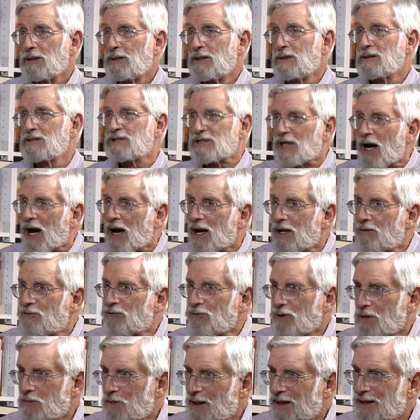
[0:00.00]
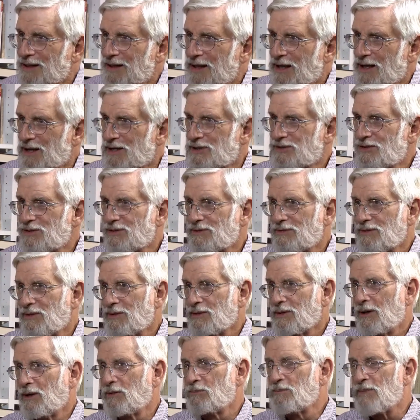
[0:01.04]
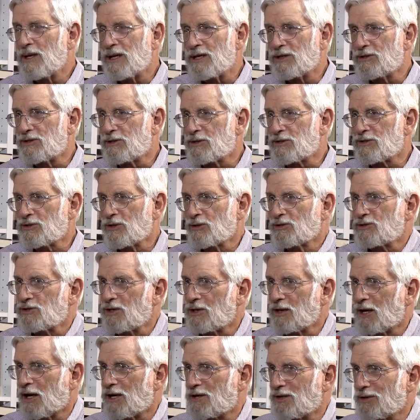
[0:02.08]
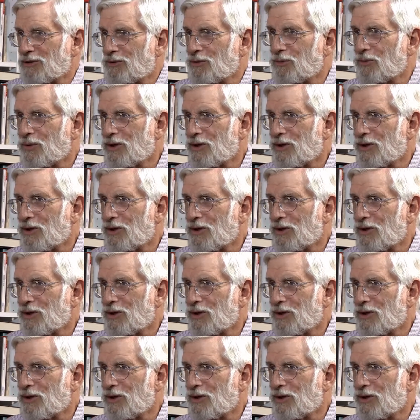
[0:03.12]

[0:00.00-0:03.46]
Aside from, I guess, a major sociological